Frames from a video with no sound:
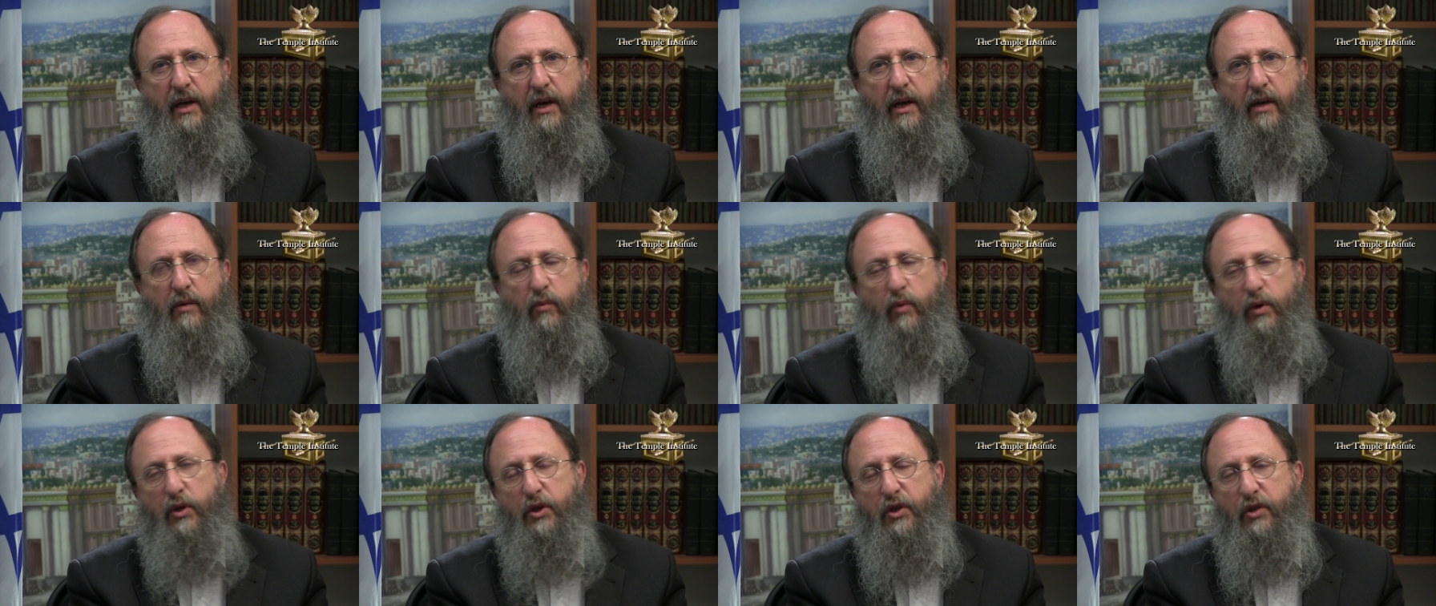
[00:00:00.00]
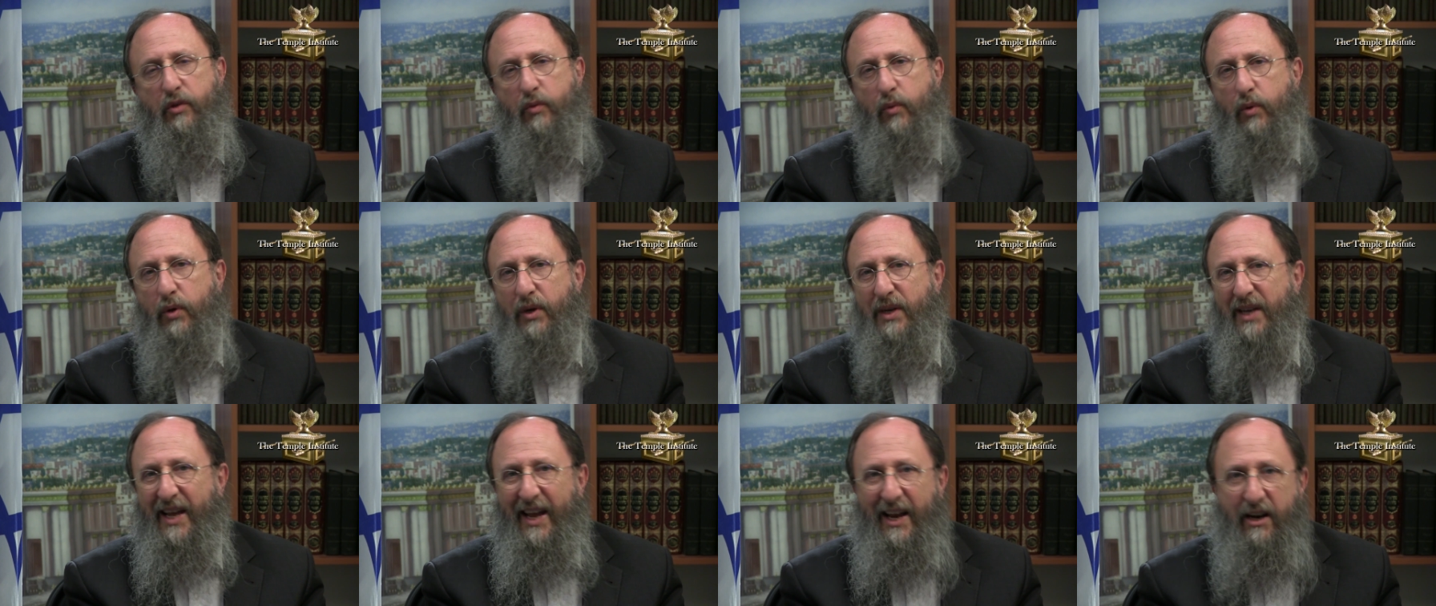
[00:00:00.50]
in which the
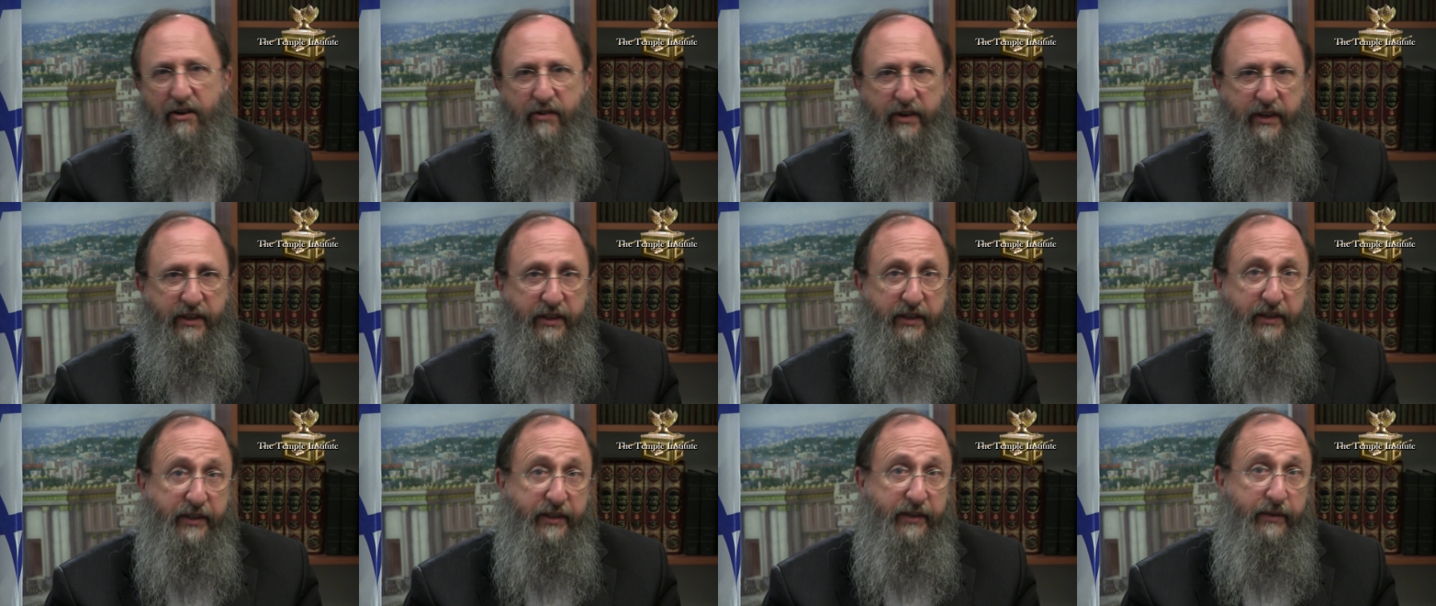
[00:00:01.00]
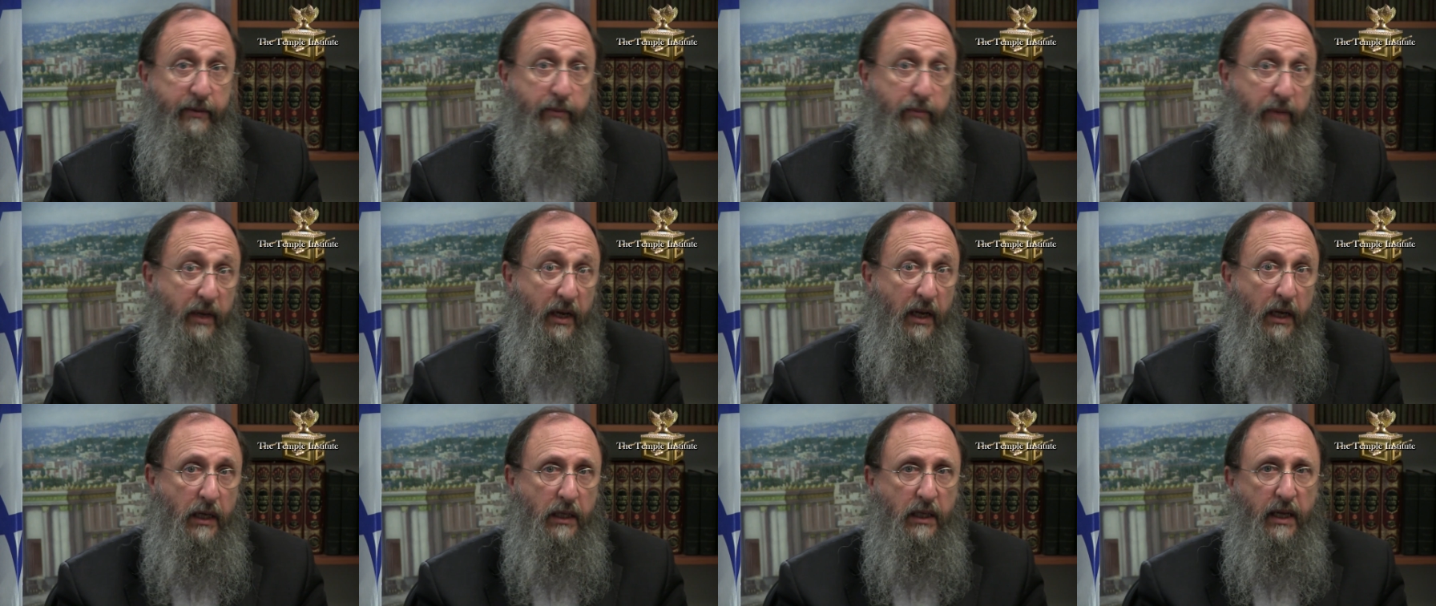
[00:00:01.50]
word Eretz,
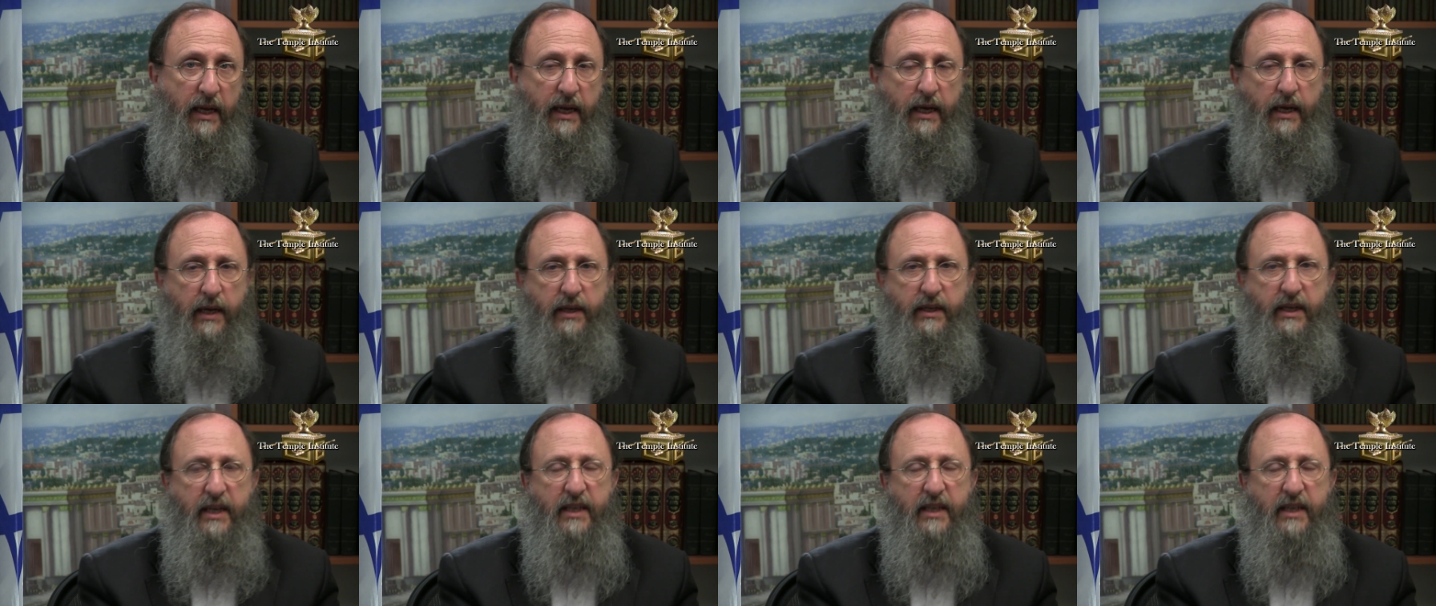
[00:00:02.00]
meaning land,